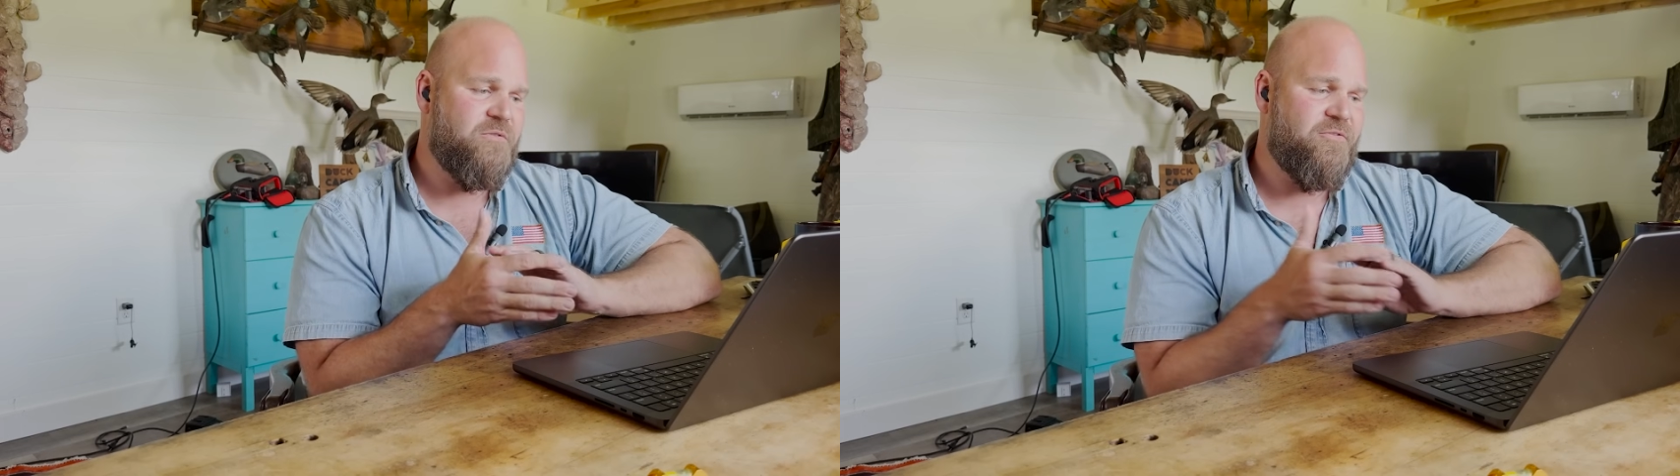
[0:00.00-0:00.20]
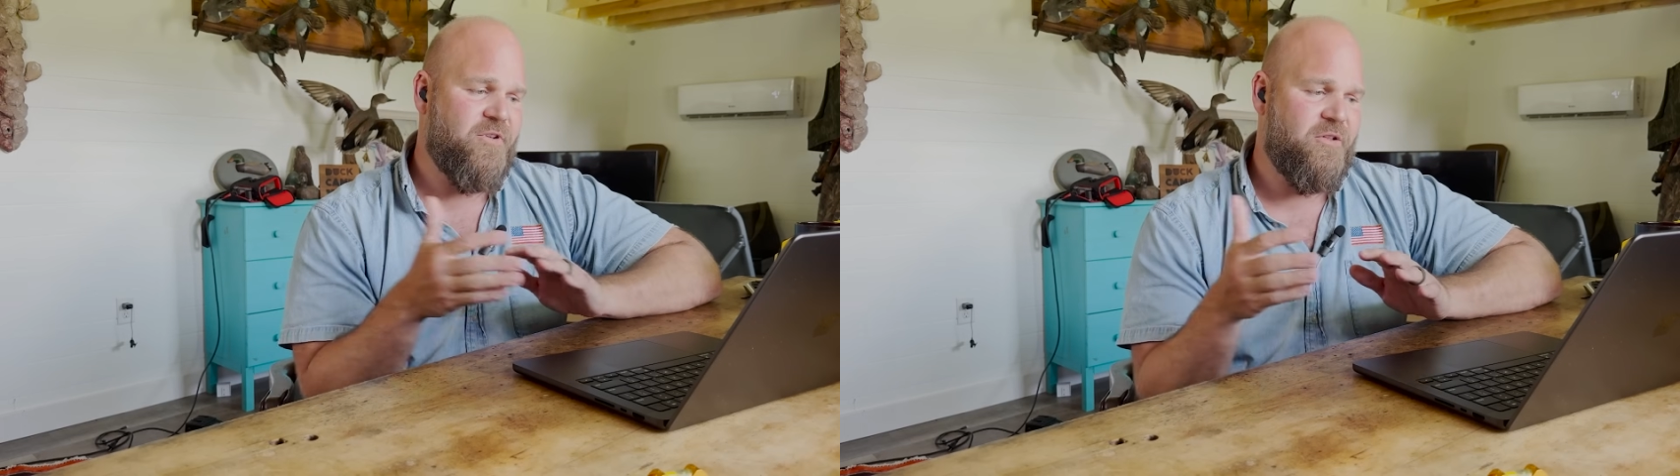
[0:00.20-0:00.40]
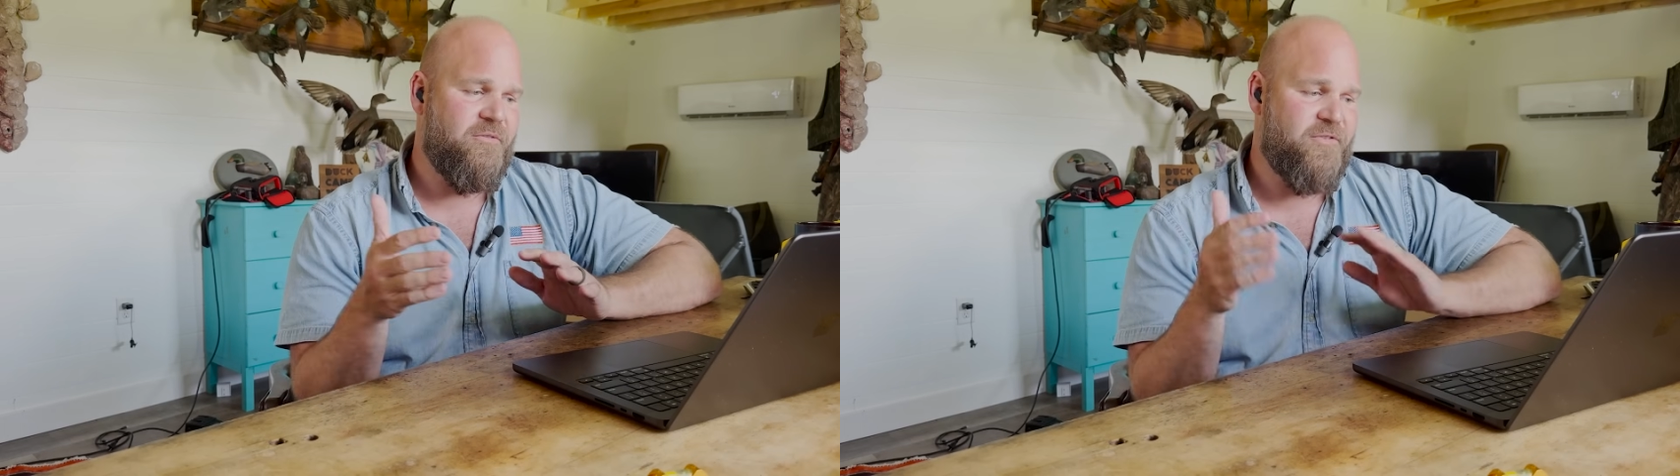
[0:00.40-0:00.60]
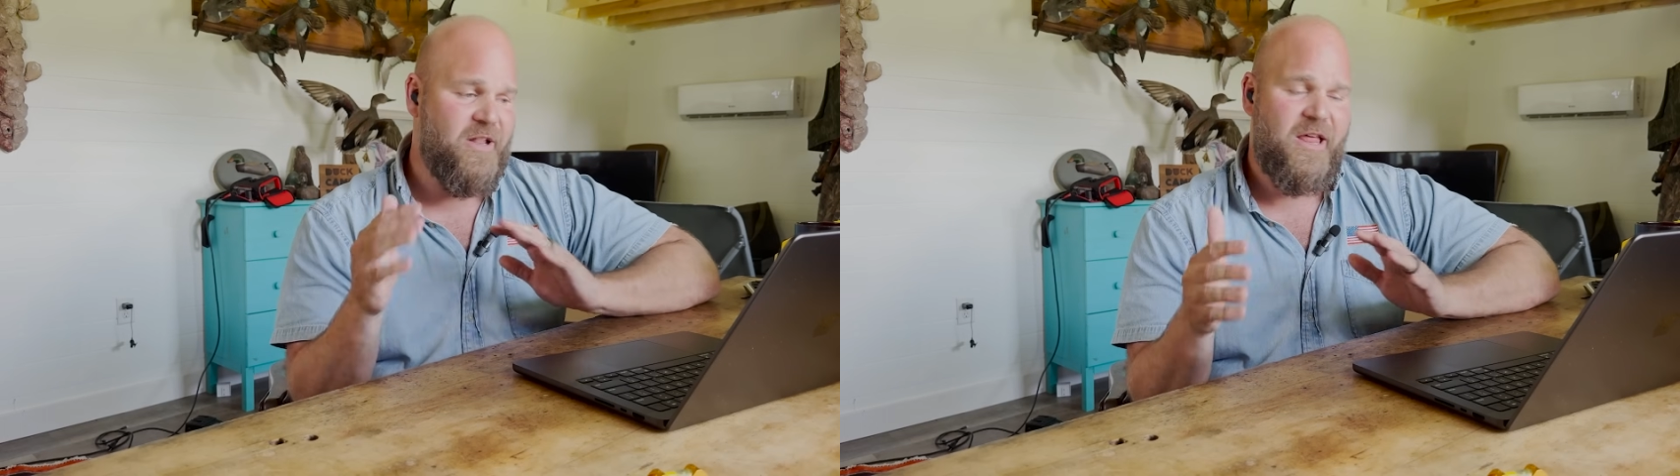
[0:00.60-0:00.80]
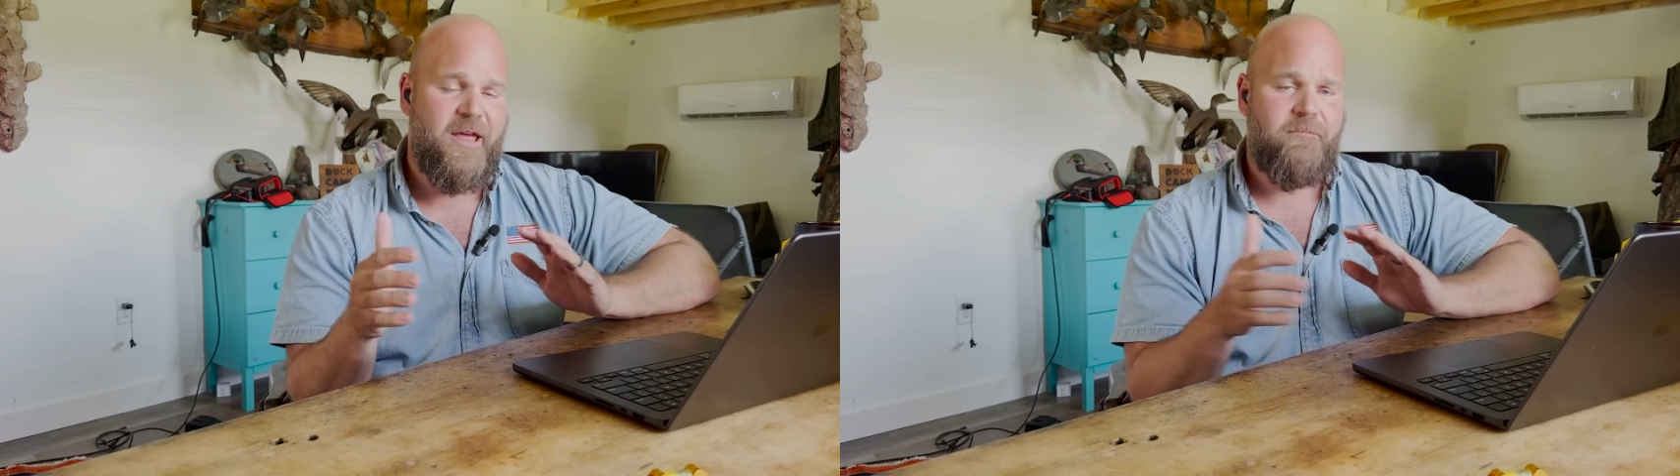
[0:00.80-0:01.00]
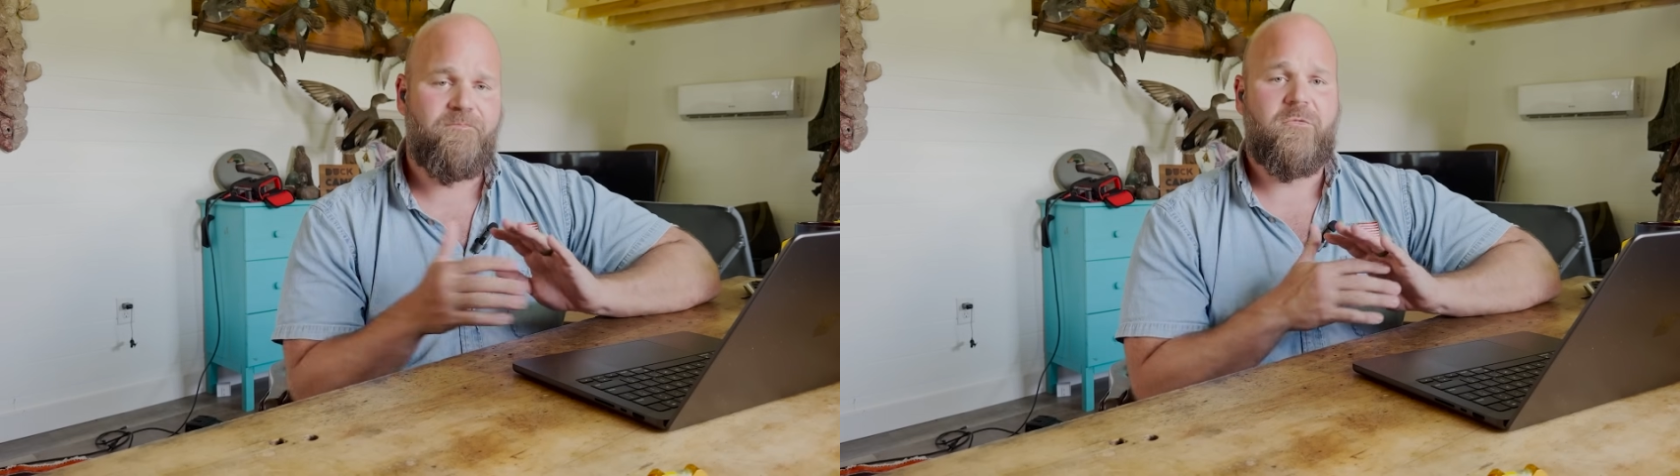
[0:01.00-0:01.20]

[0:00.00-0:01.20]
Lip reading: filet